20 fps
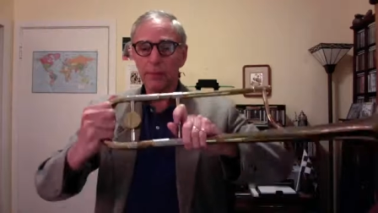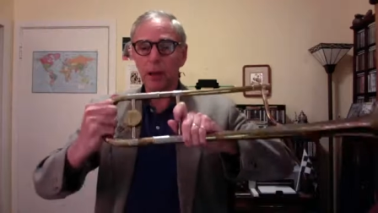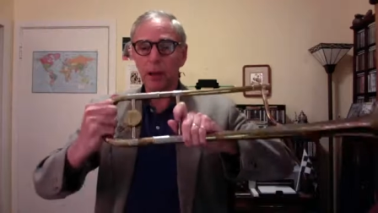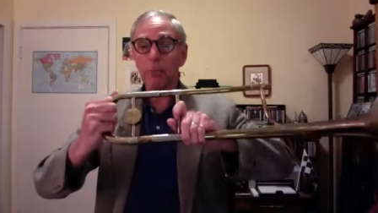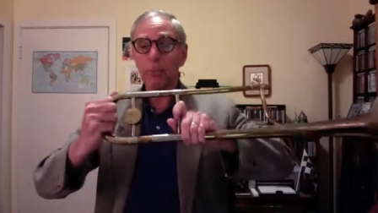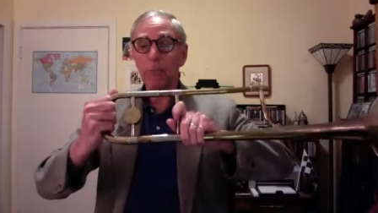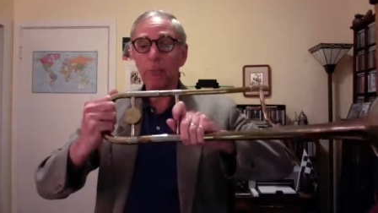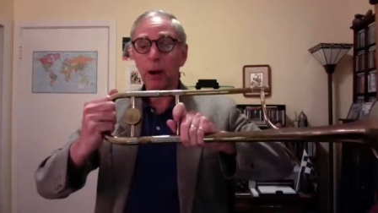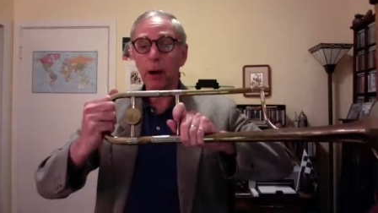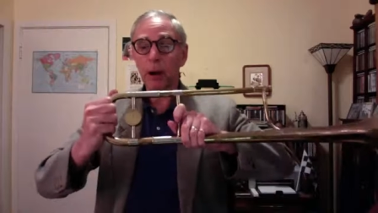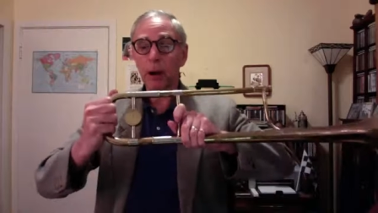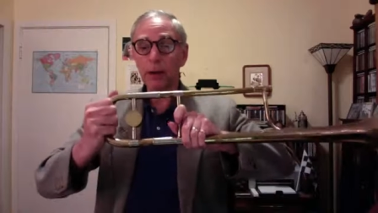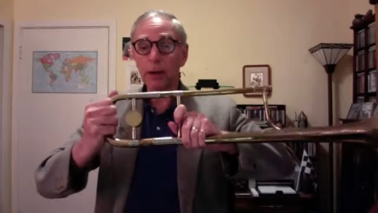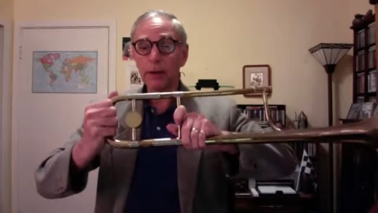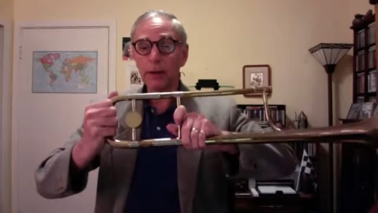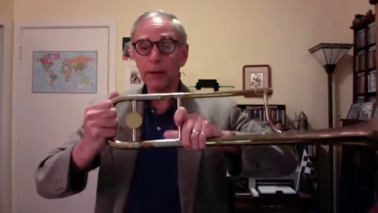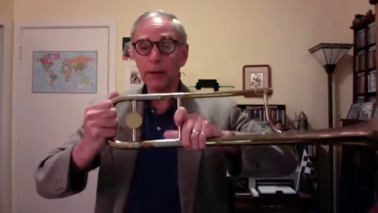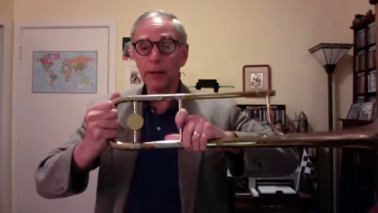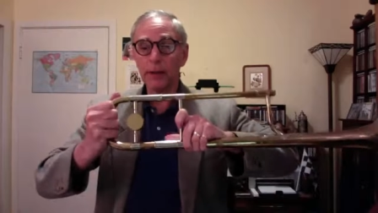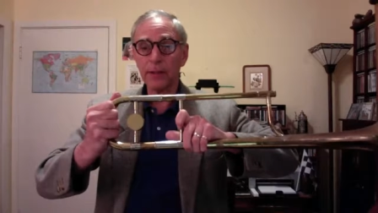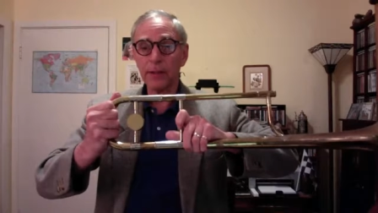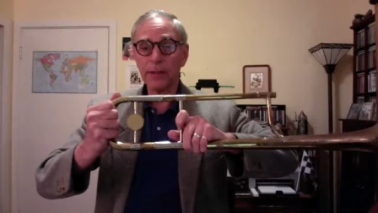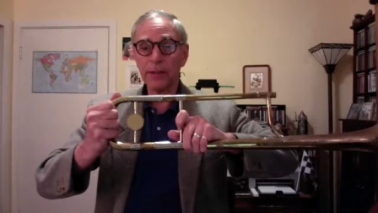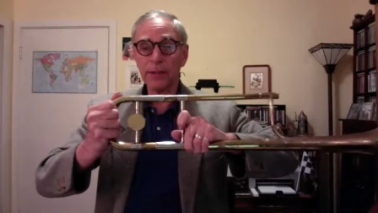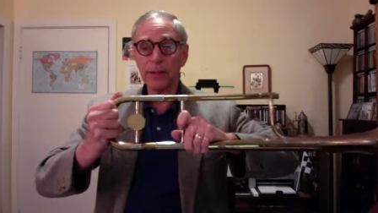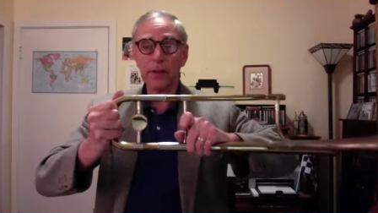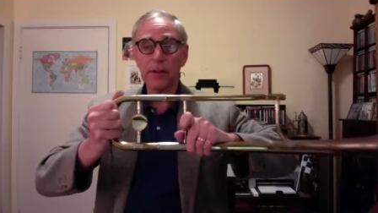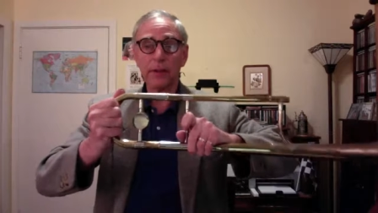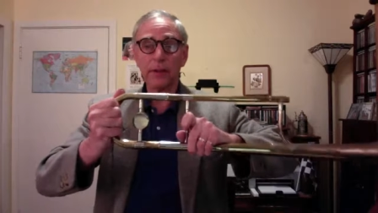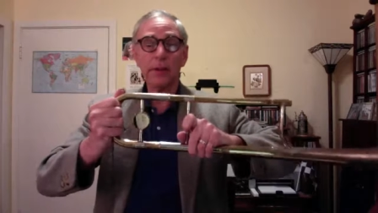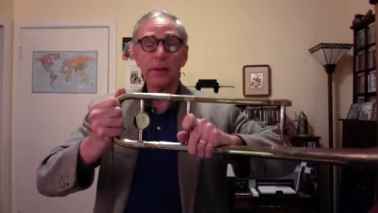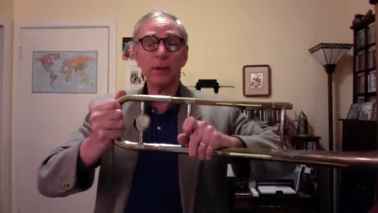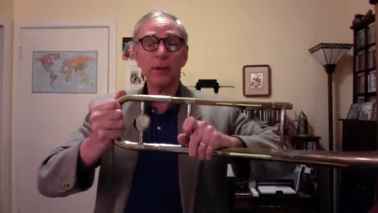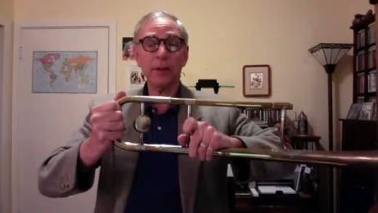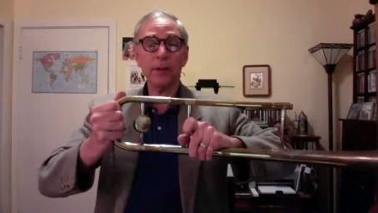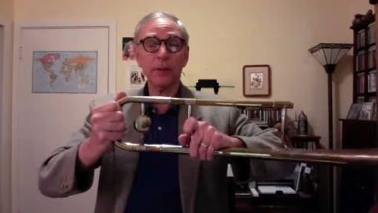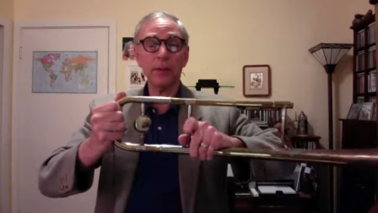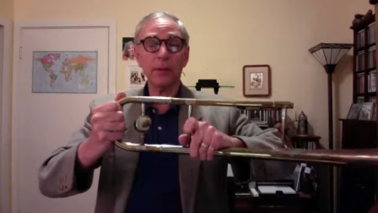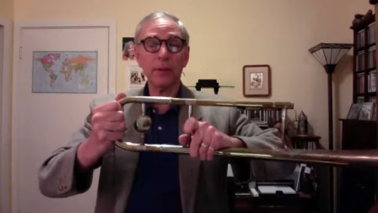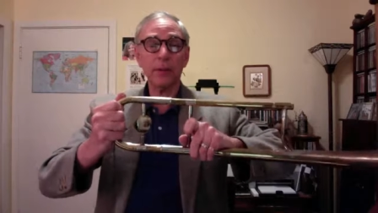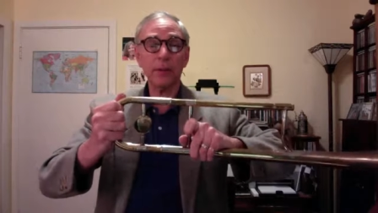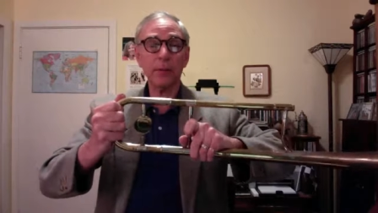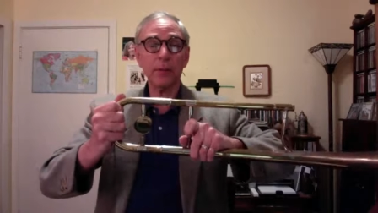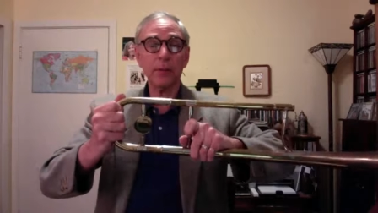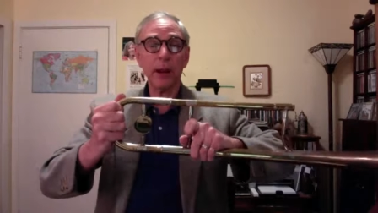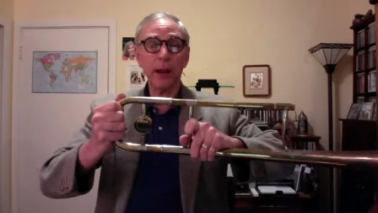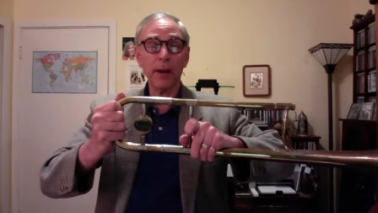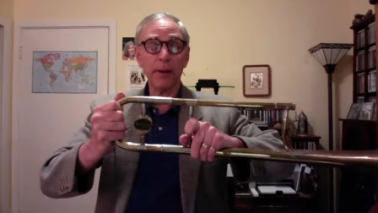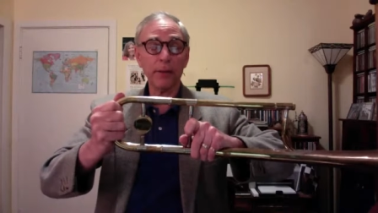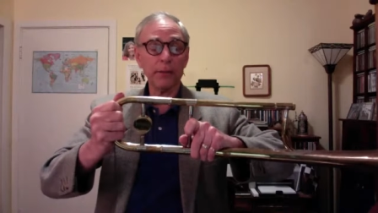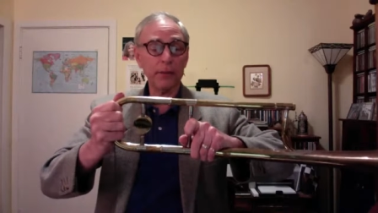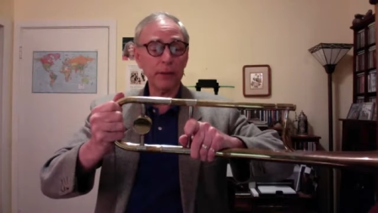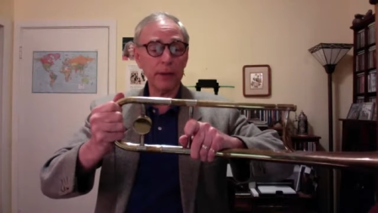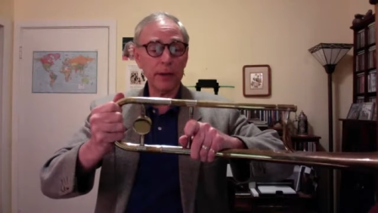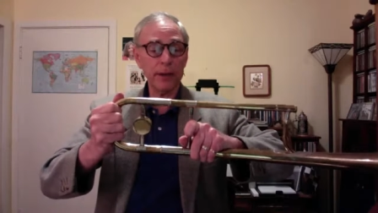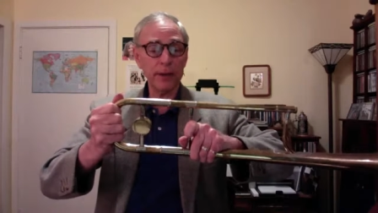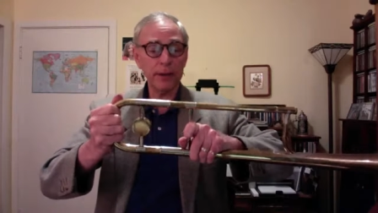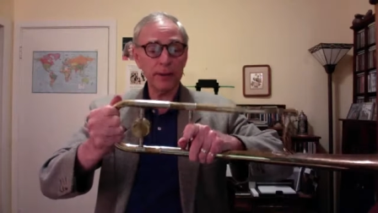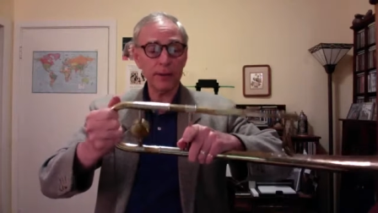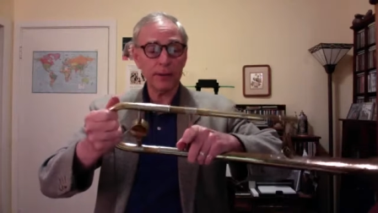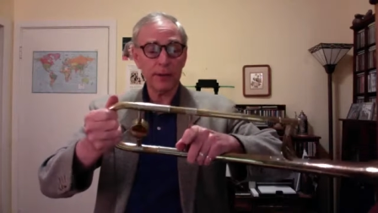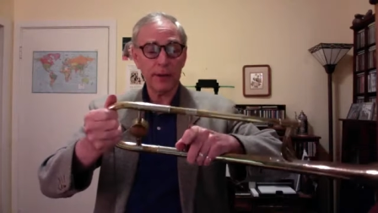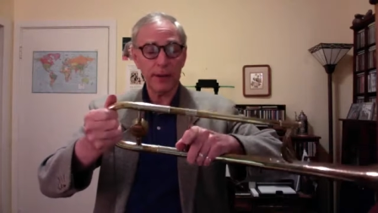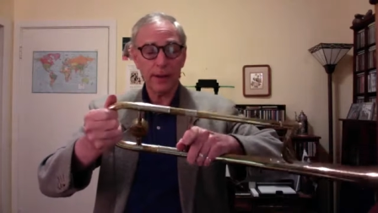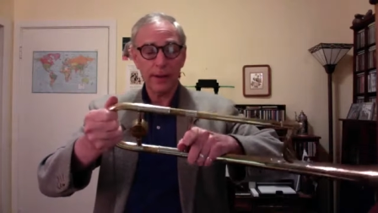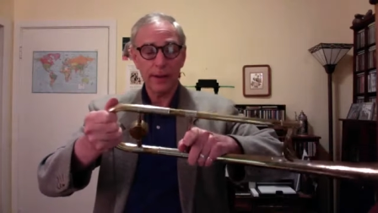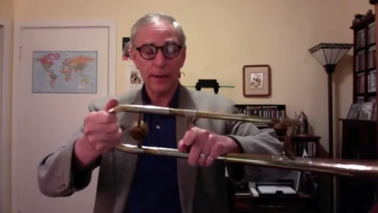Bach. That's a good brand of grease.